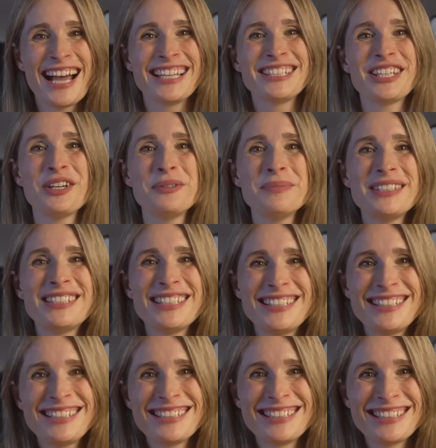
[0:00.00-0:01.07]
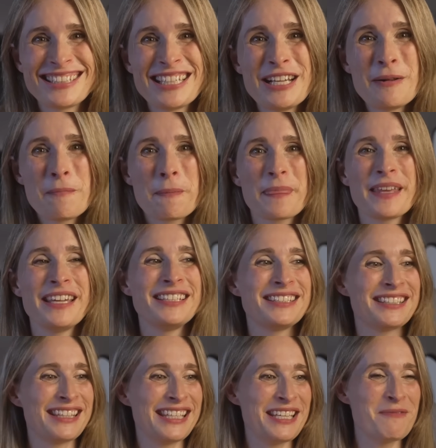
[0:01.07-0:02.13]
And Home Assistant
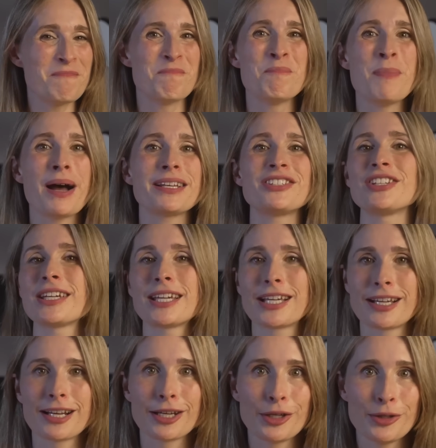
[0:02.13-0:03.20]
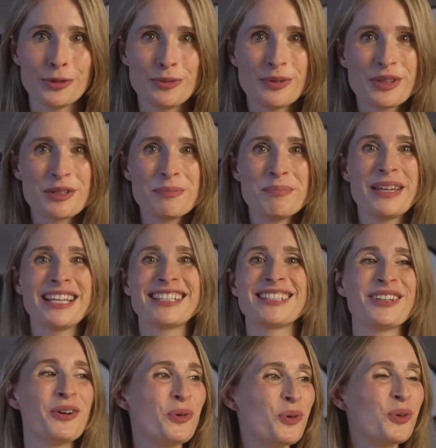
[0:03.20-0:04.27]
is the magic glue that makes
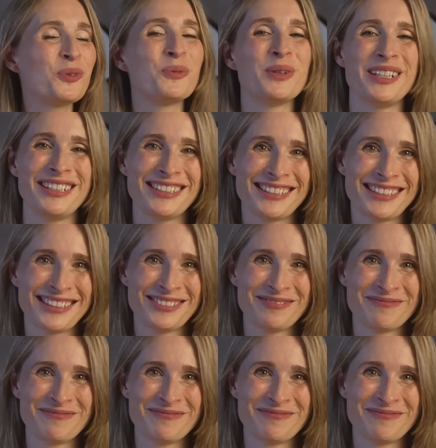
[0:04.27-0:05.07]
it all work.